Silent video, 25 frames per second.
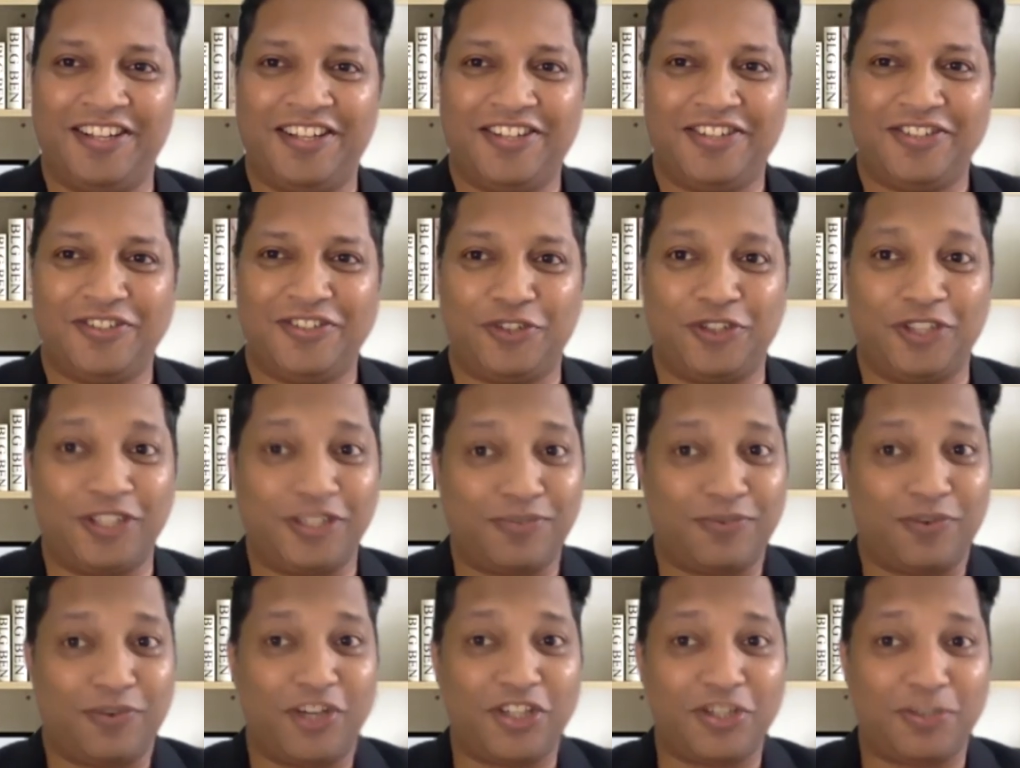So this
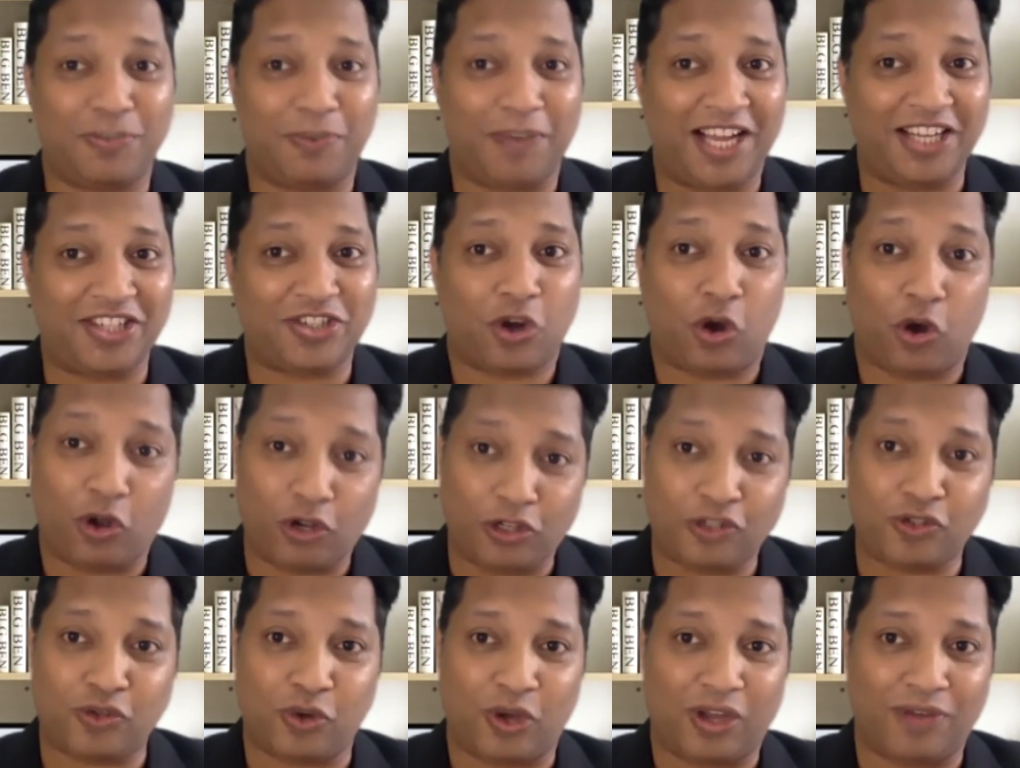first batch
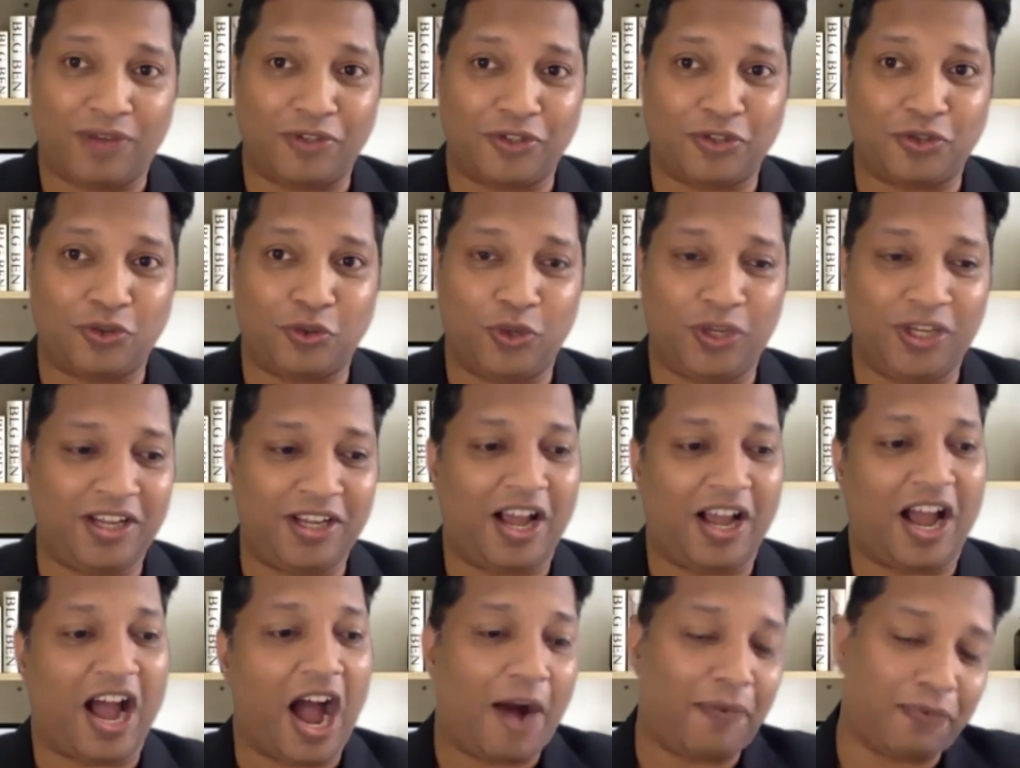also I was doing
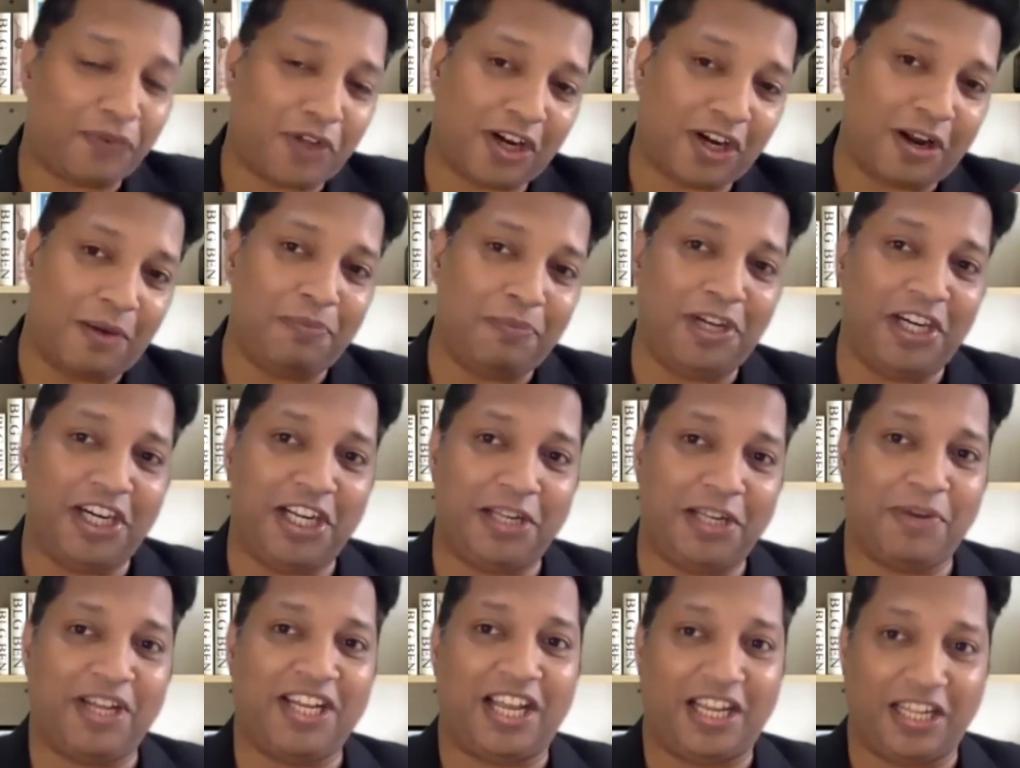after completing
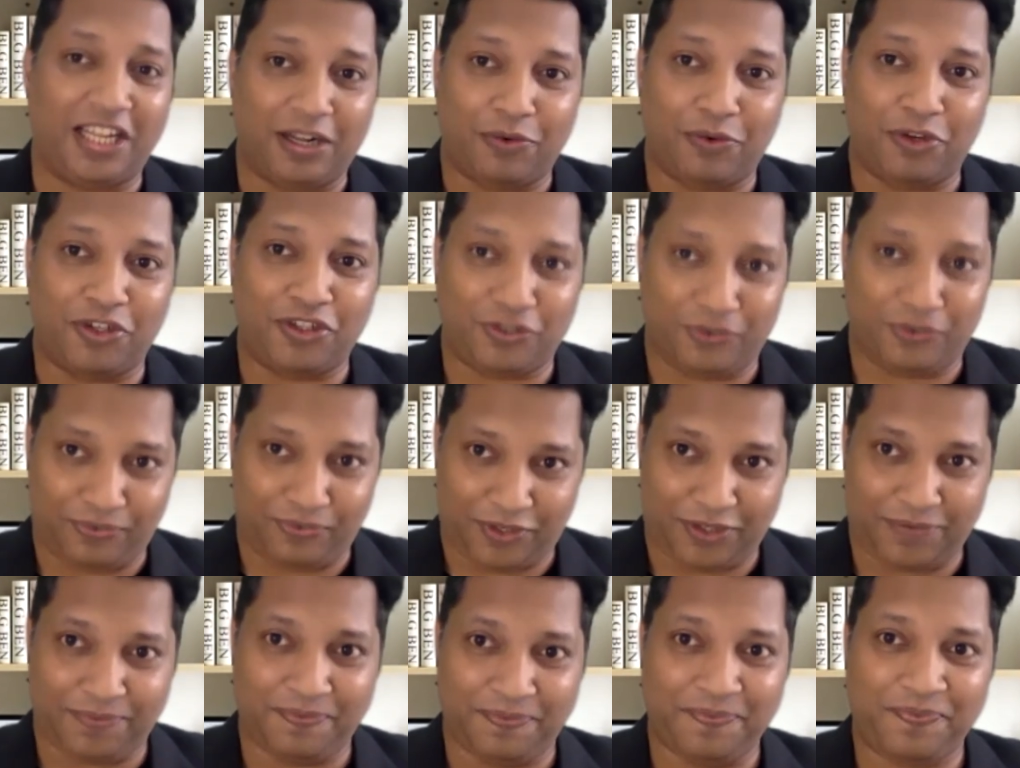my 9-hour shift.
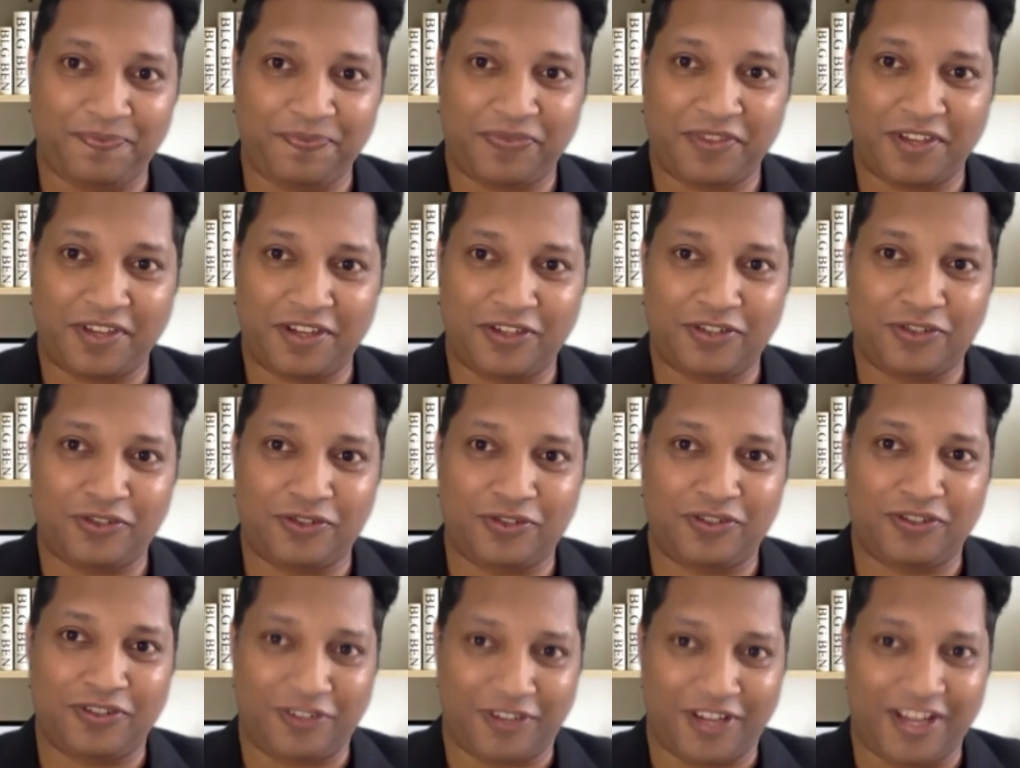
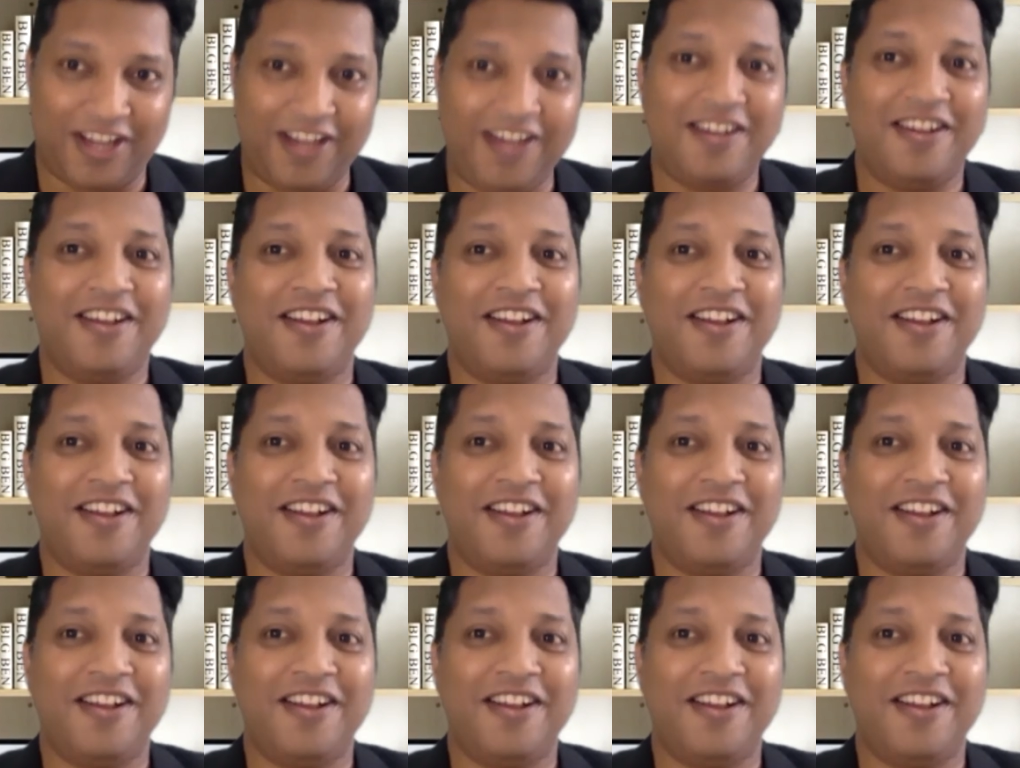Okay.